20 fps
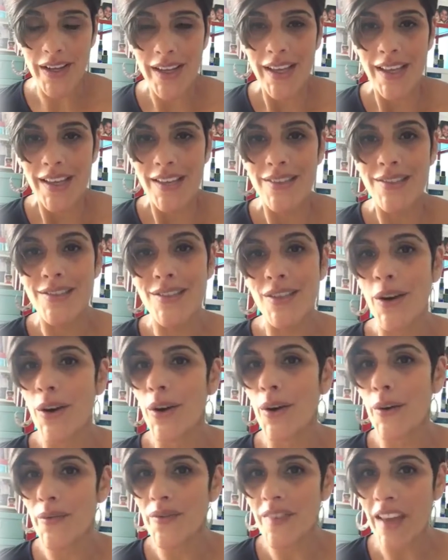So
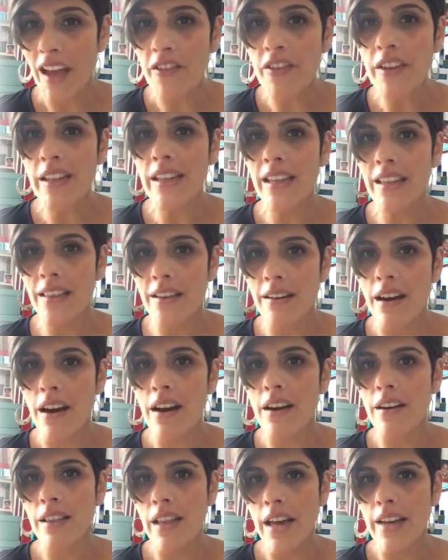definitely there are a
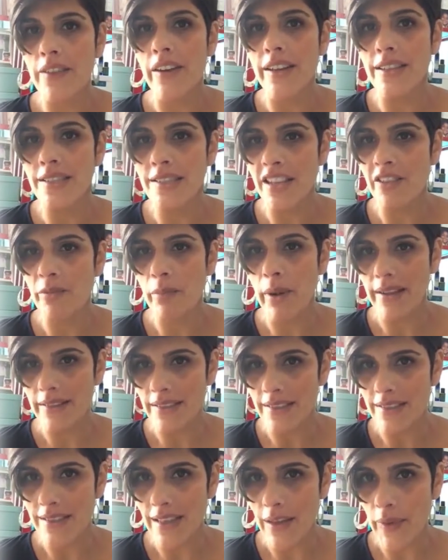lot of unsafe practices
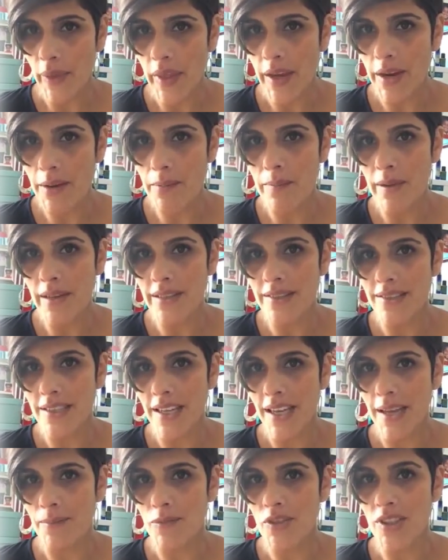out there, but
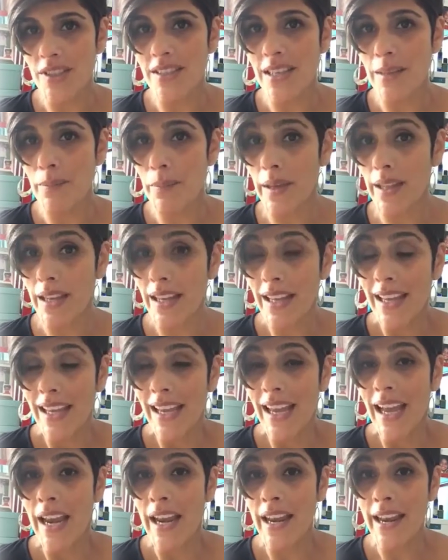just keep it
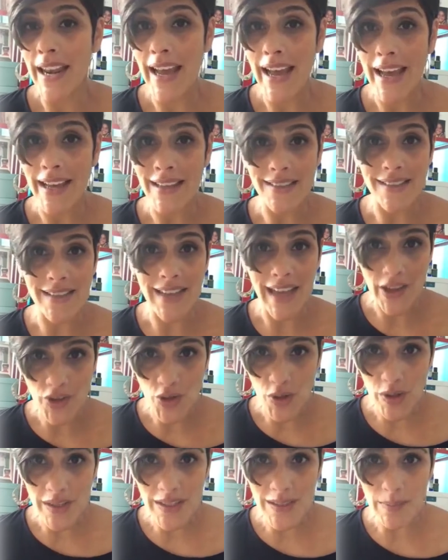as natural
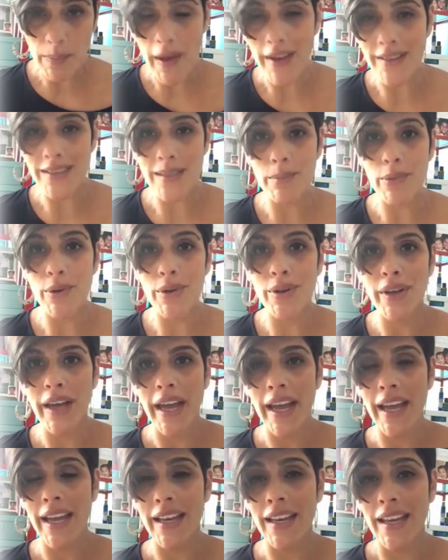as possible
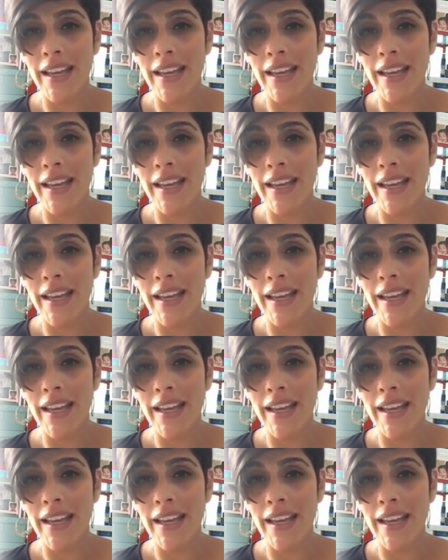and